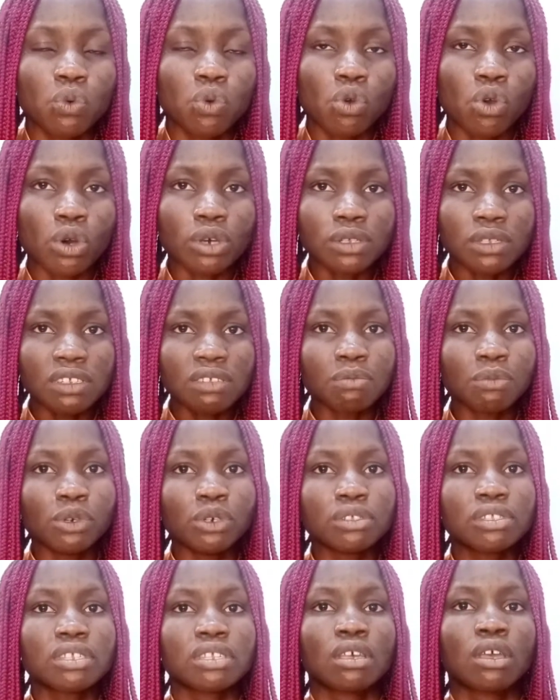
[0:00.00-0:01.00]
will go
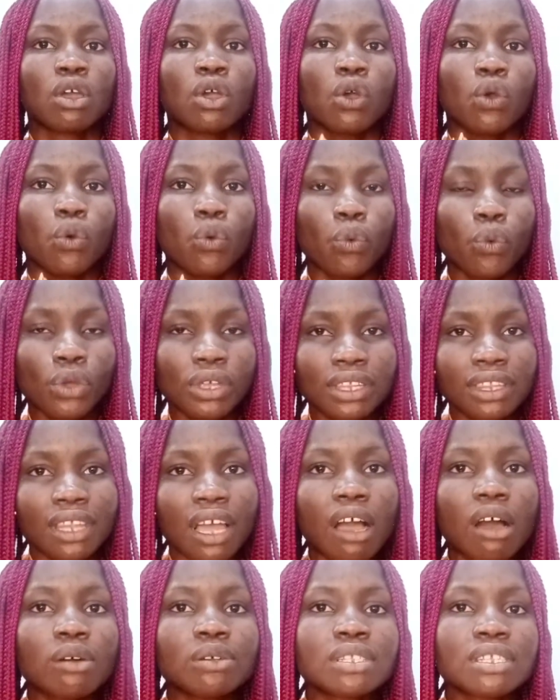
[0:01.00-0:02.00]
smooth
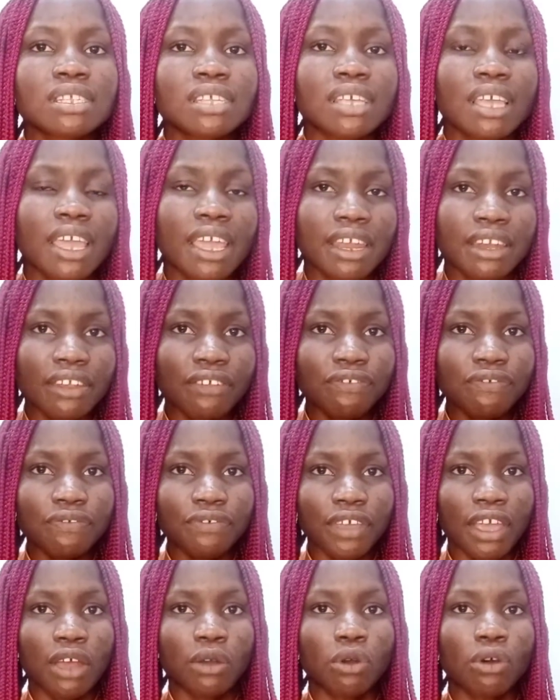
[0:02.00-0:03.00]
without any
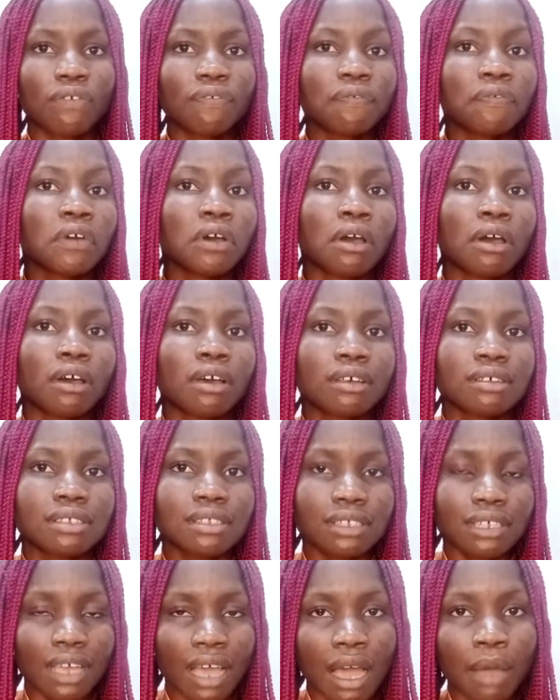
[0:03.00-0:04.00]
fear of
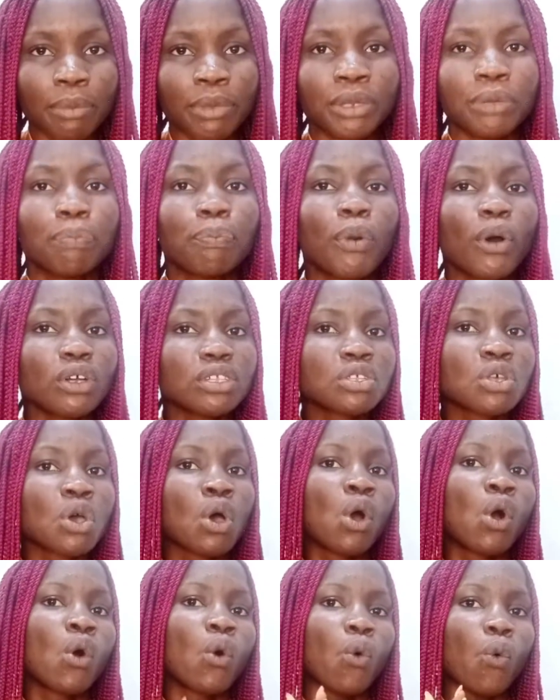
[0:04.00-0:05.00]
scamming. But
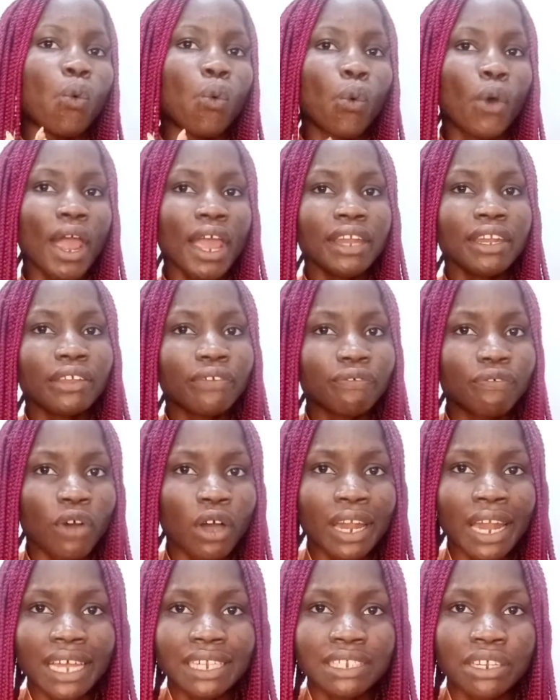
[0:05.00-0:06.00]
when you
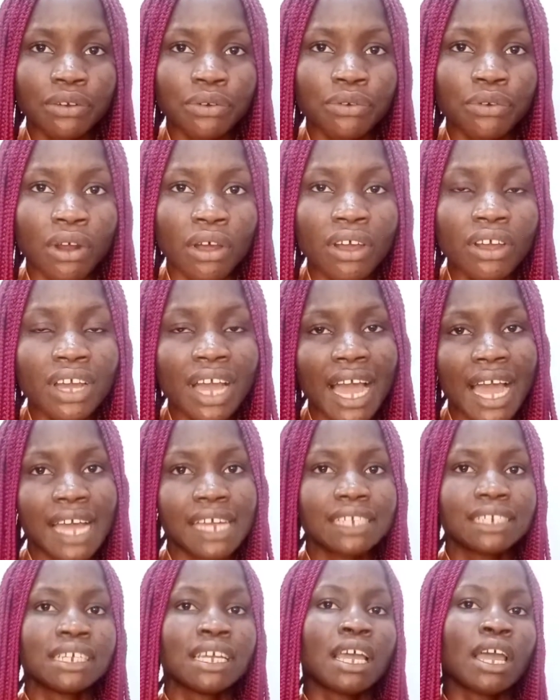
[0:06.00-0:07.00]
fall at the wrong
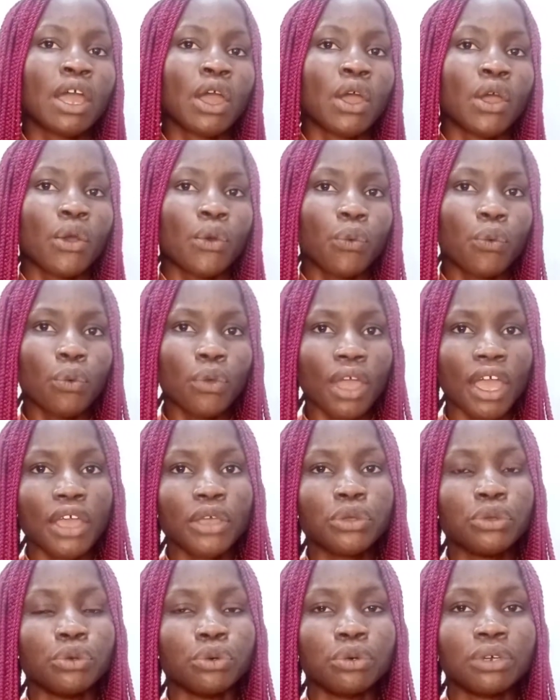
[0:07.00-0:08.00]
hand, where
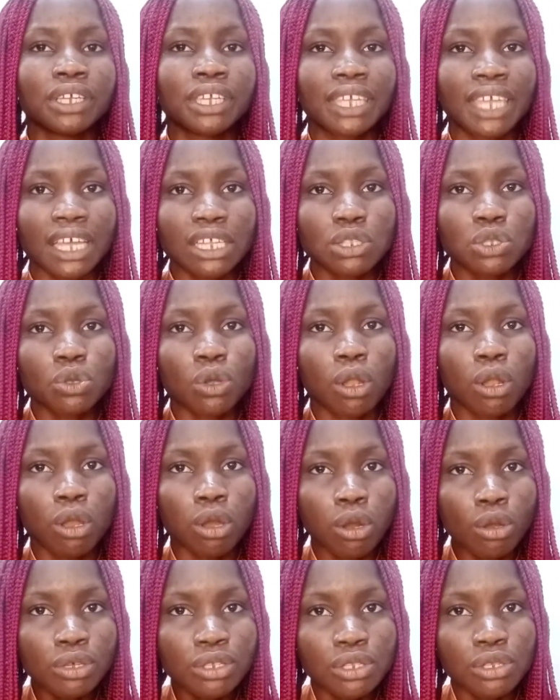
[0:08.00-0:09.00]
you get to
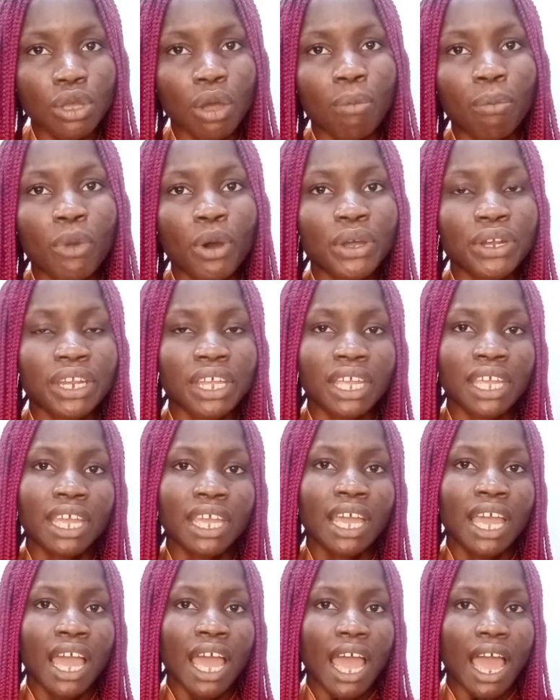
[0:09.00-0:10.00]
lose your
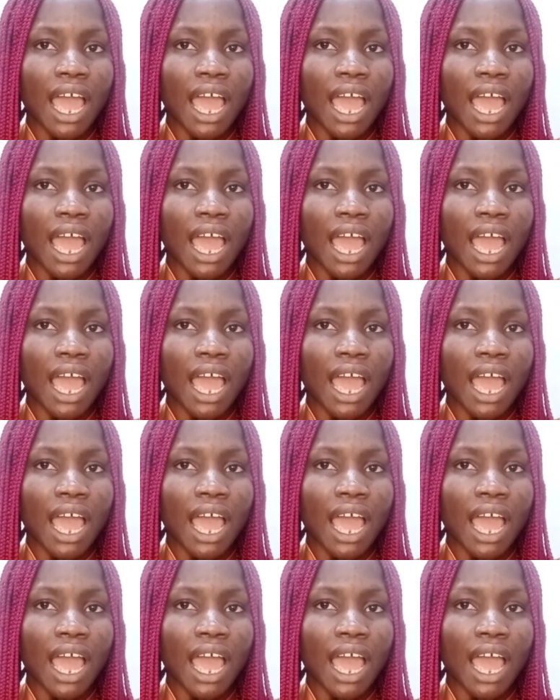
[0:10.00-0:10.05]
money,